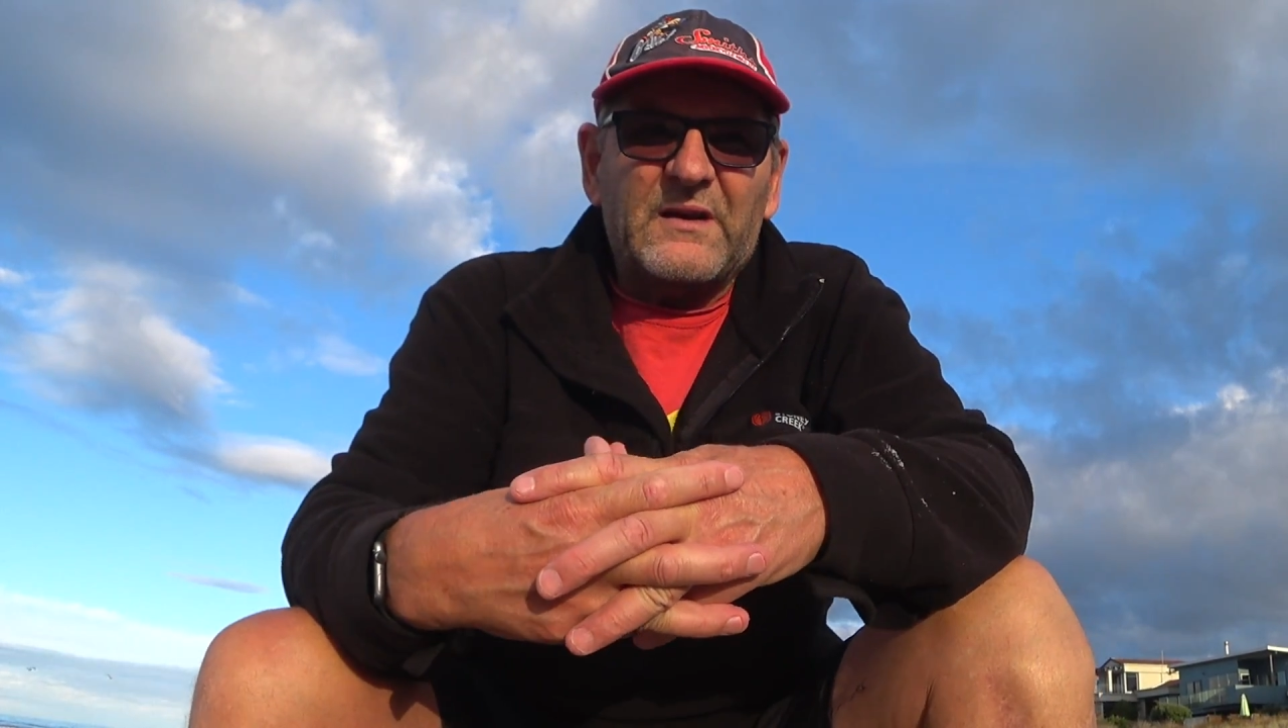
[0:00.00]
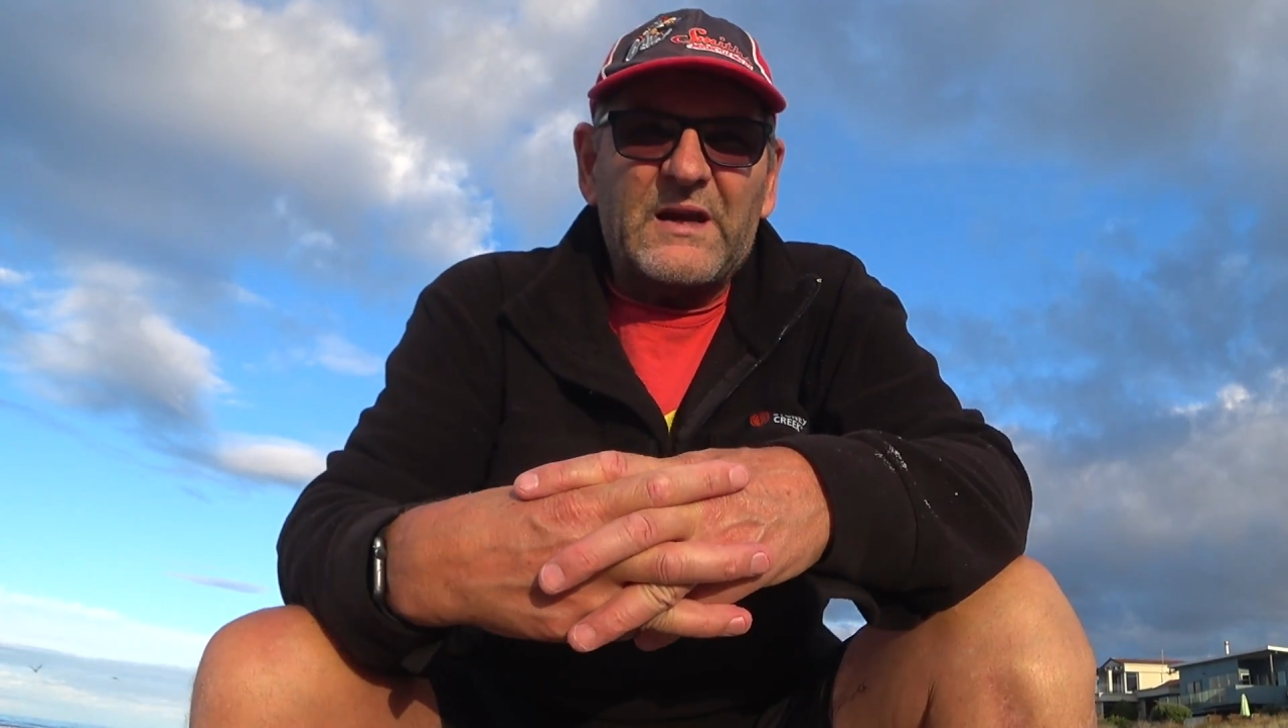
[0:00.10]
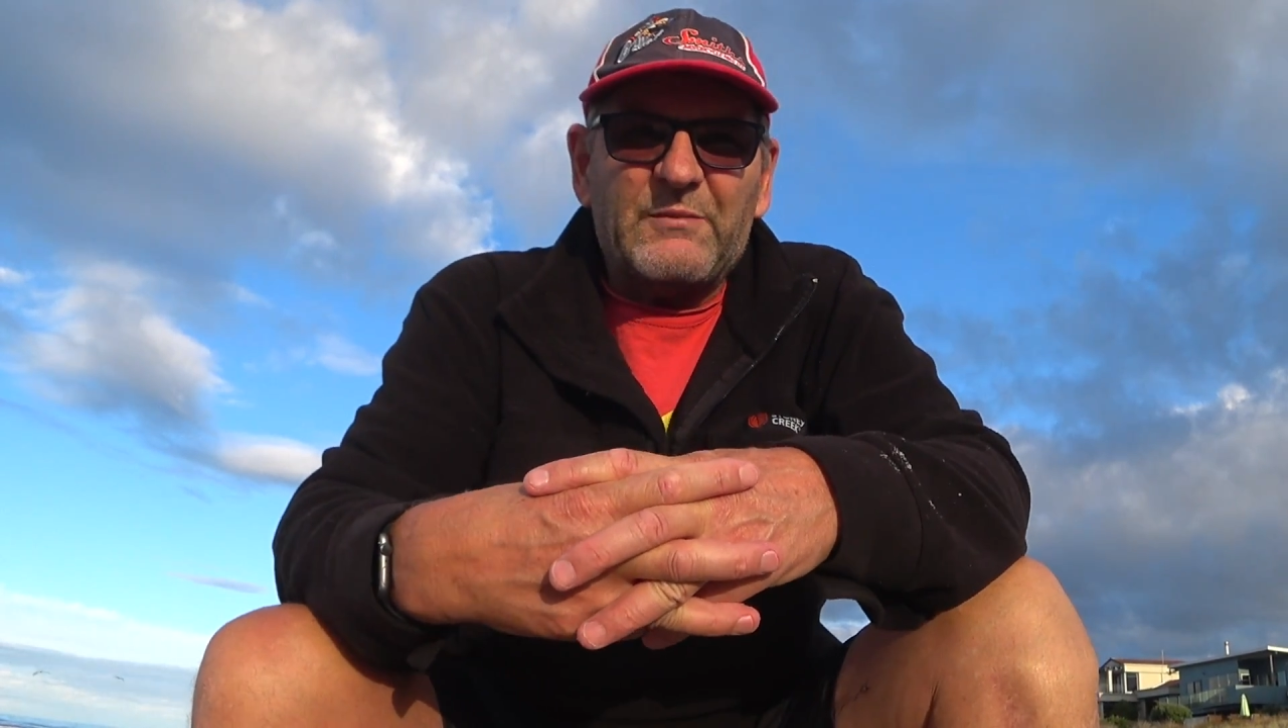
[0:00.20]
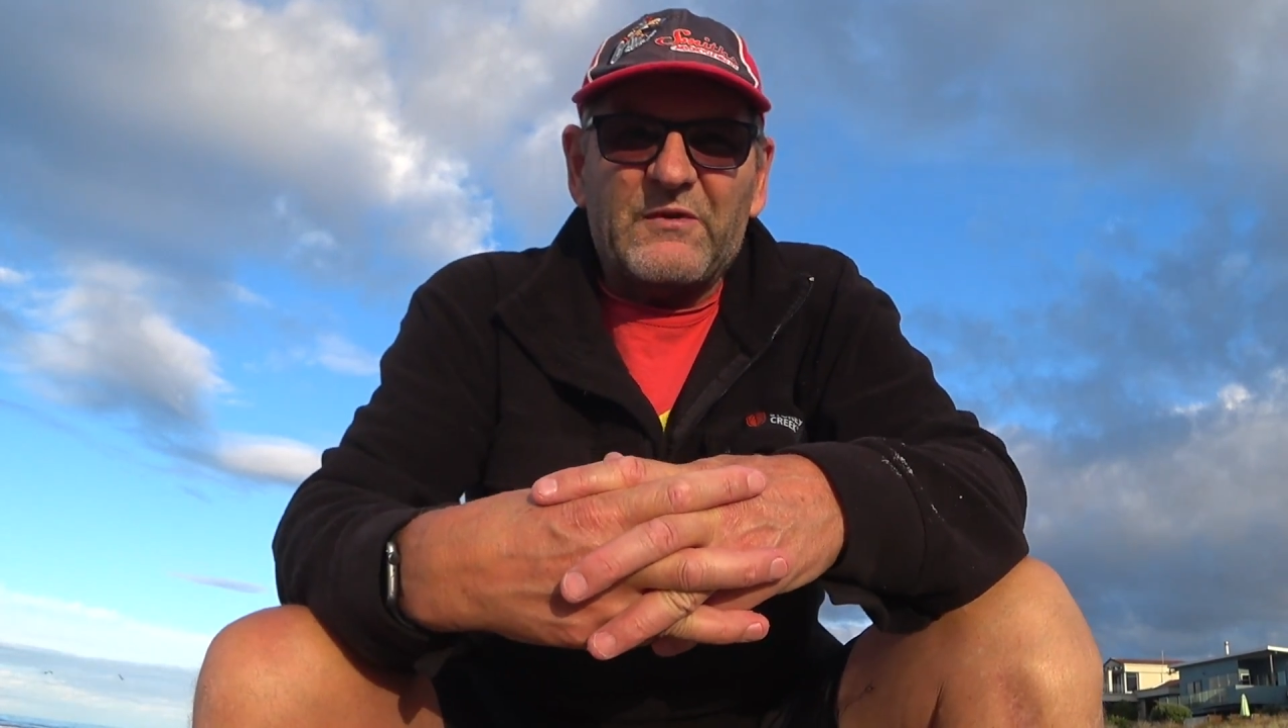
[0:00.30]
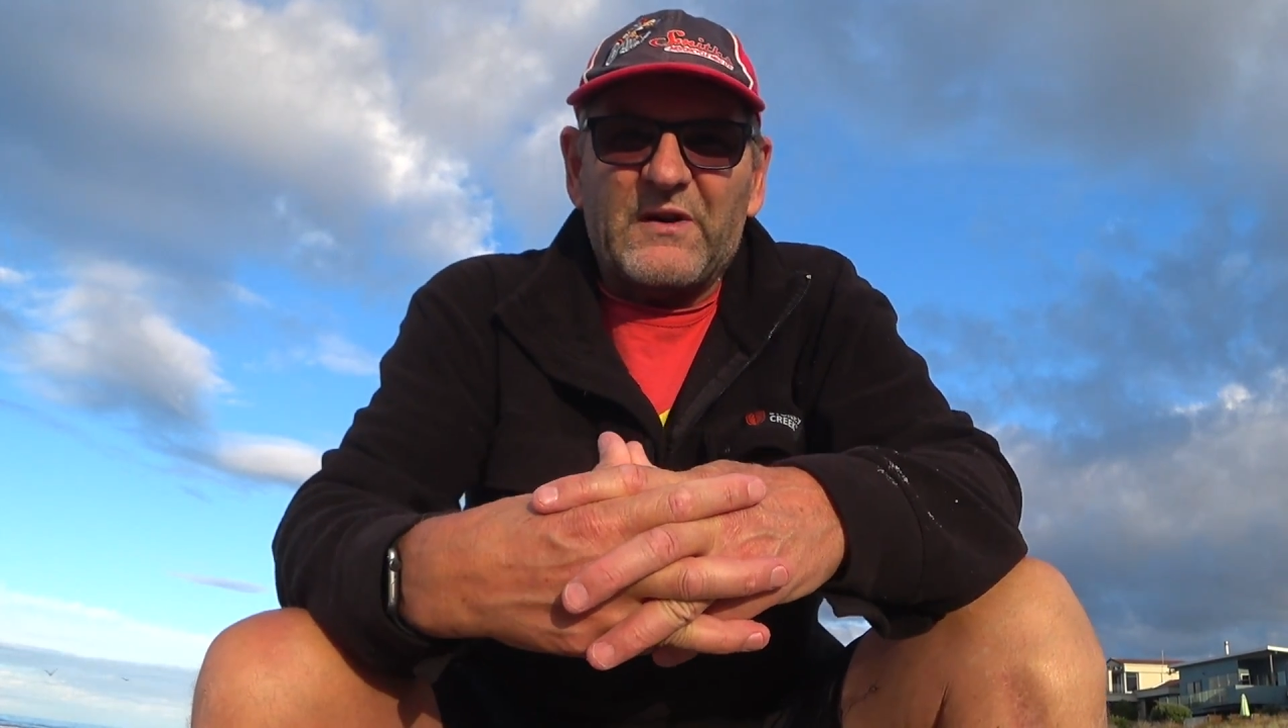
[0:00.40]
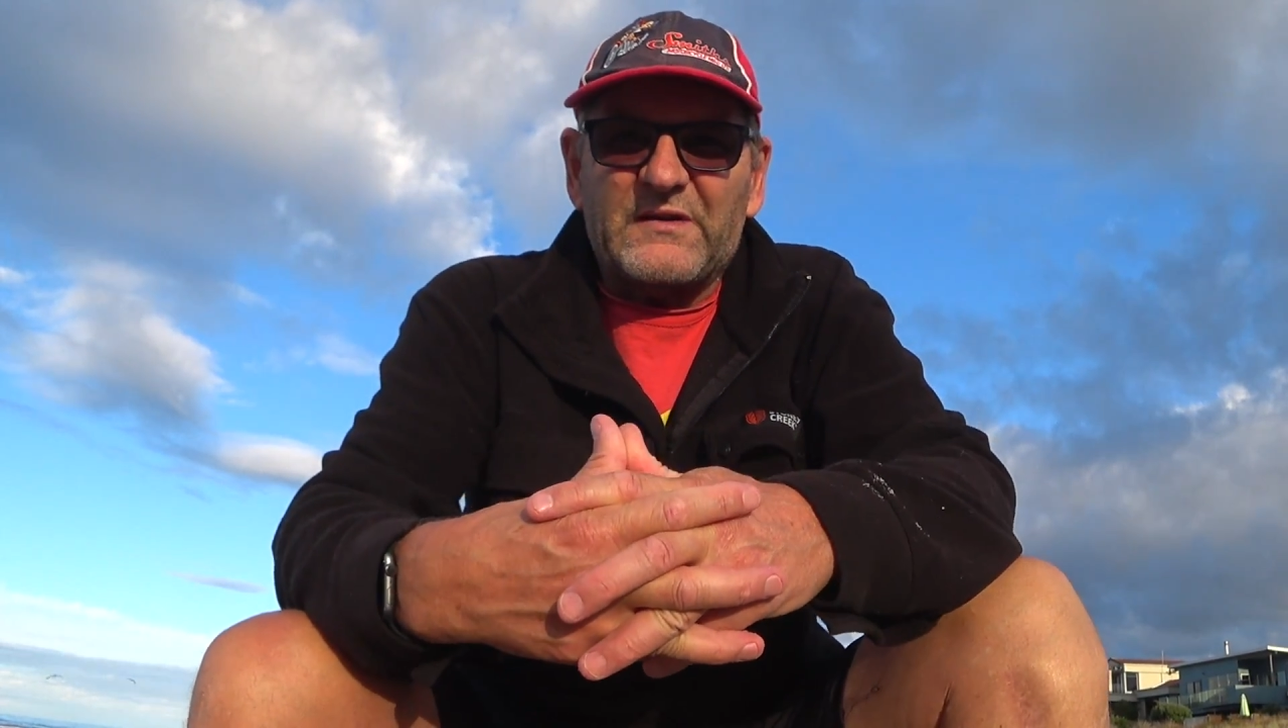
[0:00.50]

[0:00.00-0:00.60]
keeping to